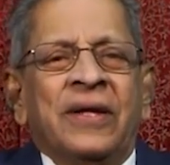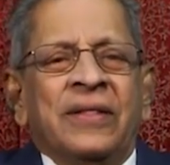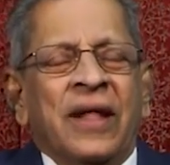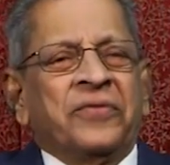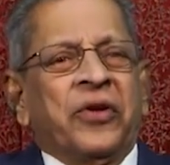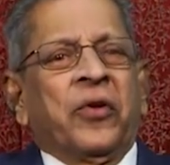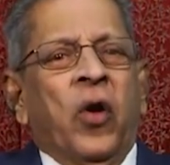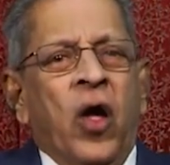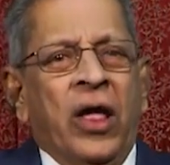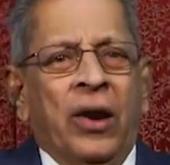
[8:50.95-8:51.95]
That's a
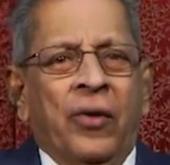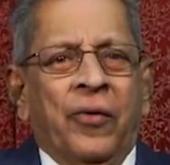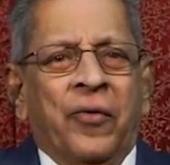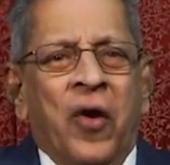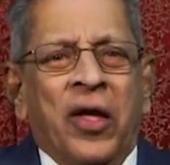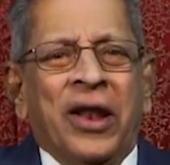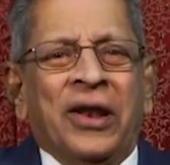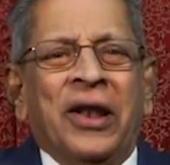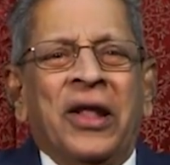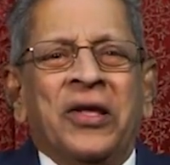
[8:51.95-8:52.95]

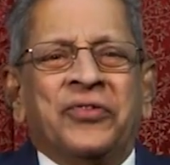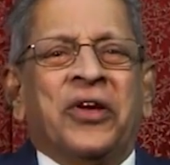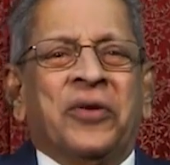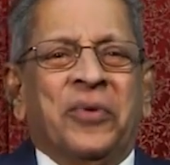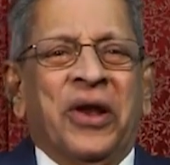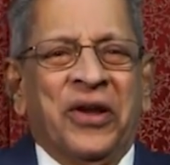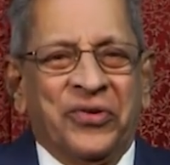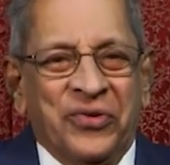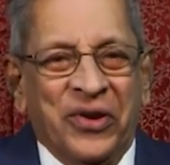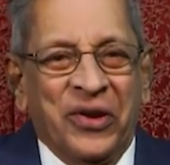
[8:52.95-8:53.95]
royal ceremony, I
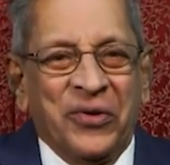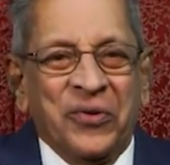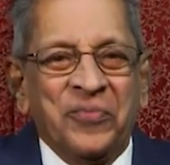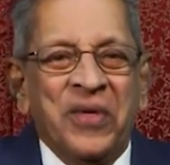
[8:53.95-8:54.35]
should tell you.